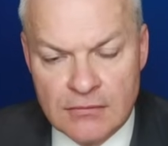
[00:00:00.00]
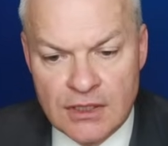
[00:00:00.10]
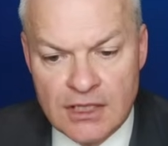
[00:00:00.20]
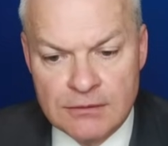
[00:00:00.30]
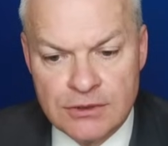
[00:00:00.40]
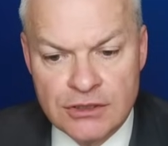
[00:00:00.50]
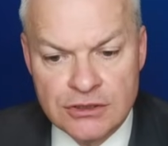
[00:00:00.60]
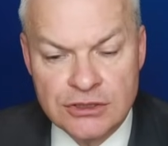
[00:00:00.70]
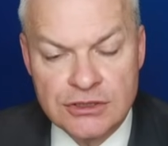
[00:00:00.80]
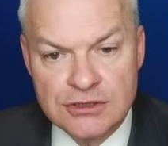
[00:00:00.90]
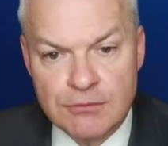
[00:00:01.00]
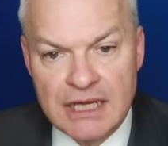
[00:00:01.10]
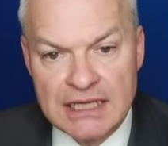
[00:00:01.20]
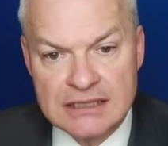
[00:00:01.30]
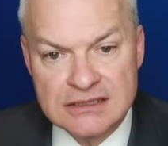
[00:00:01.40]
But then opponent could use the
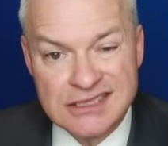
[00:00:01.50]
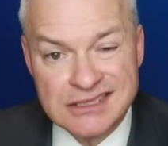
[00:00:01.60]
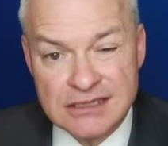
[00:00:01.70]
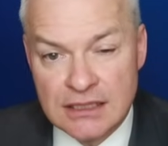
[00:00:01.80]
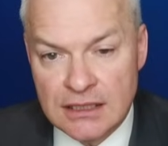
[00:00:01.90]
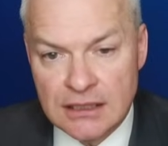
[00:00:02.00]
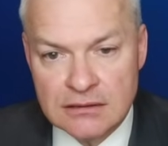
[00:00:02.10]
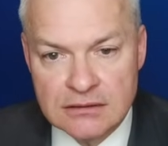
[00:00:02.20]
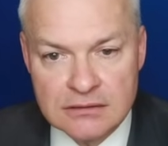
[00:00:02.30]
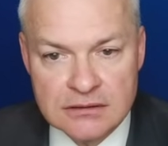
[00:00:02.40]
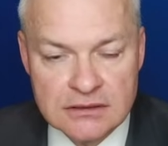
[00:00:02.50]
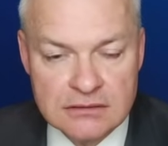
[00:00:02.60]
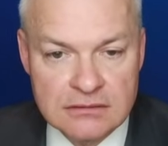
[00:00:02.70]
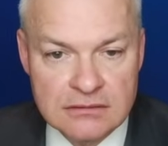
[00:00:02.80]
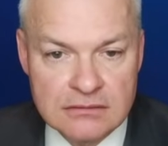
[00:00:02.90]
blank as a C and
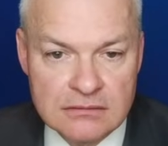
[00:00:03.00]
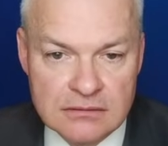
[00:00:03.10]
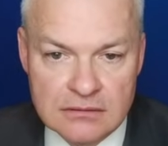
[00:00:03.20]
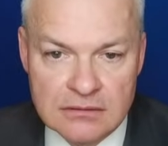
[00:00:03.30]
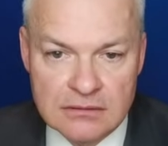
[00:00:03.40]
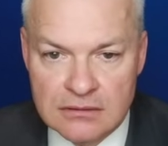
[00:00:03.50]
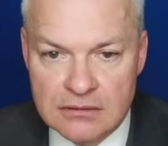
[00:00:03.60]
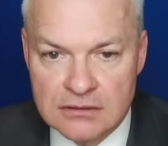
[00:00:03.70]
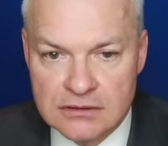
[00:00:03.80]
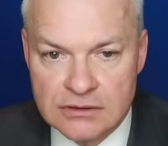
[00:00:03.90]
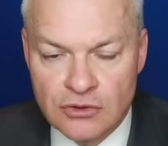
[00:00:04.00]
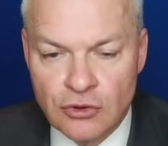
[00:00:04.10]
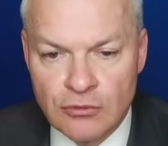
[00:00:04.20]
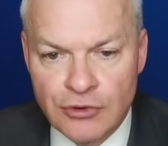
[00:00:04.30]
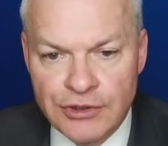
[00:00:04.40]

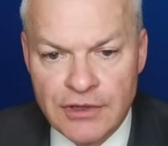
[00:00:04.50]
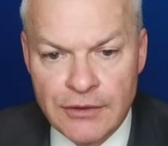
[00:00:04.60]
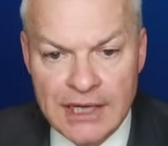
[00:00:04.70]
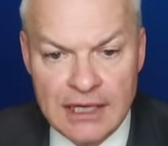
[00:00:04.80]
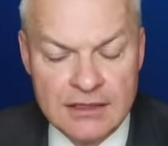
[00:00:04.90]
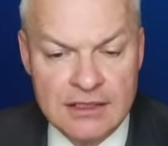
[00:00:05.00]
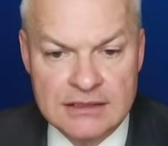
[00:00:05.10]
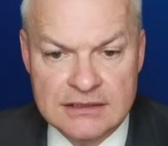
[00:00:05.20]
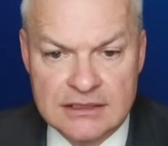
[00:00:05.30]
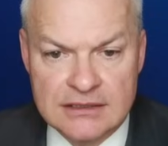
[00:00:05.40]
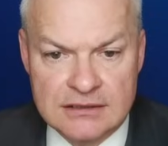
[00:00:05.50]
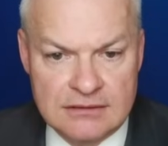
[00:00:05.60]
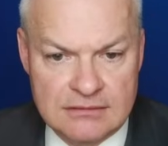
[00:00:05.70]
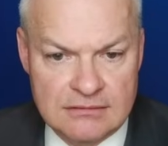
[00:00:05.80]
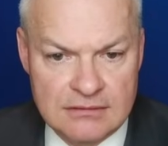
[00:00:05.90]
score more in row A. I think this is
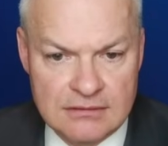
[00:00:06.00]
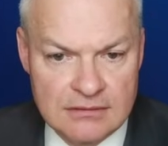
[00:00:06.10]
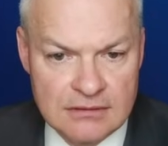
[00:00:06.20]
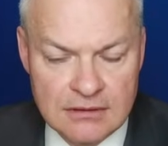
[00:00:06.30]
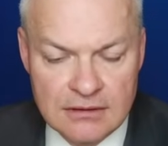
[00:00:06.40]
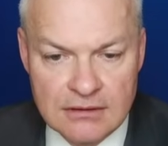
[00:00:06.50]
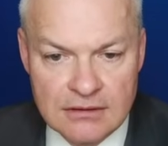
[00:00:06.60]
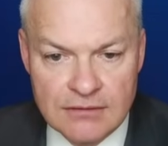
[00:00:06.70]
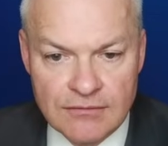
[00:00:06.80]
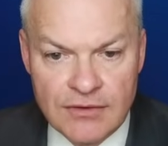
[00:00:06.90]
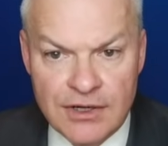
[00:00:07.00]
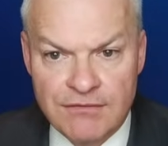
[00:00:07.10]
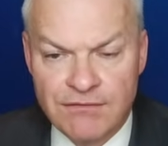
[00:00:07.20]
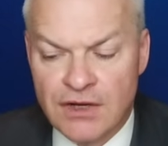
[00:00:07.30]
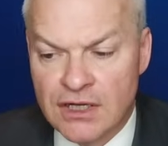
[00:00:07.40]
very
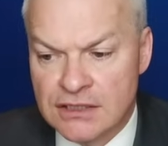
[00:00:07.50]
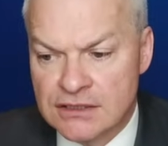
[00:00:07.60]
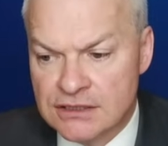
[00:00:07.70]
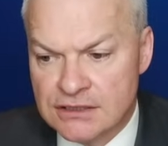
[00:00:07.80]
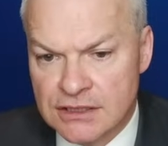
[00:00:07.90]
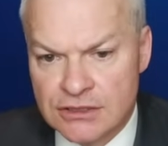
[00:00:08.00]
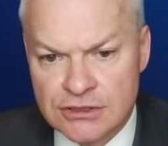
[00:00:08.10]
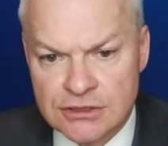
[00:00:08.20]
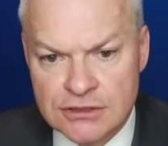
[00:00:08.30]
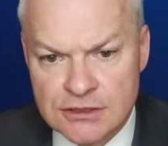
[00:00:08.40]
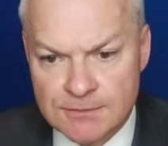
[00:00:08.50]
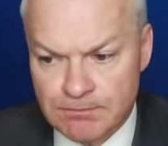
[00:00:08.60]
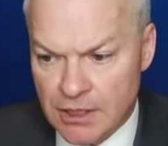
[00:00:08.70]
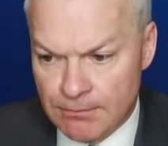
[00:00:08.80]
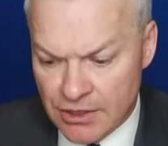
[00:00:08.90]
fine distinctions.
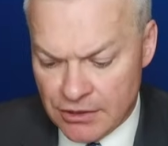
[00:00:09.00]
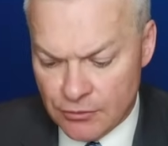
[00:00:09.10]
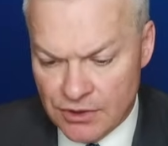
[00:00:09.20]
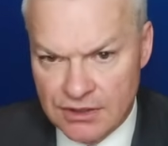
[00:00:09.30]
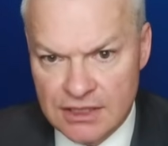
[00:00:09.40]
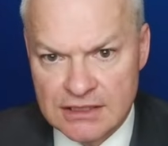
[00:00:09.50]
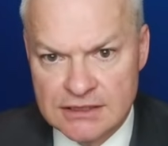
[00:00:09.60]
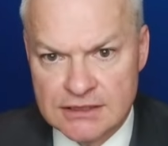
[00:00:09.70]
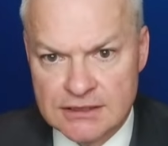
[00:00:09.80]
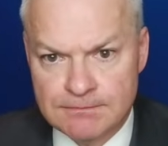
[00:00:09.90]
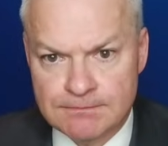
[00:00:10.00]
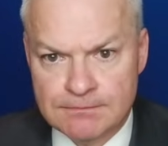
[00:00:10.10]
I'm going with this.